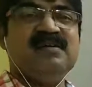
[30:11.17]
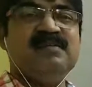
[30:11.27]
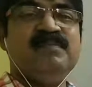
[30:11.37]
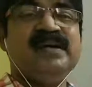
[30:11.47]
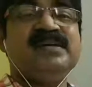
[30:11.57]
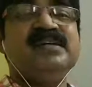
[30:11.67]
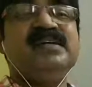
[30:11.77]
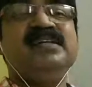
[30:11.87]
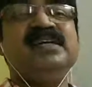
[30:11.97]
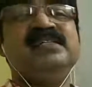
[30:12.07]
But
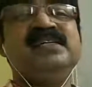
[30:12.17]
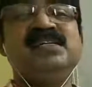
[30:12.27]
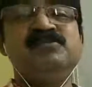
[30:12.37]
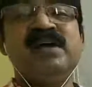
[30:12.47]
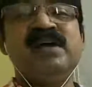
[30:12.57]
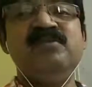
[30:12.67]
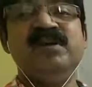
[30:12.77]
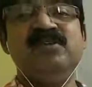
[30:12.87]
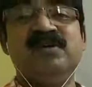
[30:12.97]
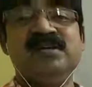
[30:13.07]
they satisfy
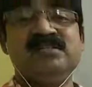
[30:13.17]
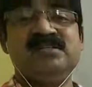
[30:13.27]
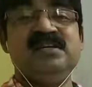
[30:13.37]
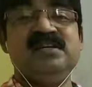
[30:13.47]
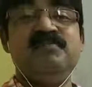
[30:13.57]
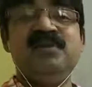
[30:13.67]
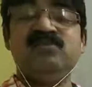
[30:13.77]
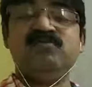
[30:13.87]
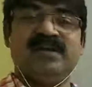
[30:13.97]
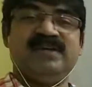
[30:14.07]
human wants in a big
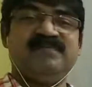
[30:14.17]
way.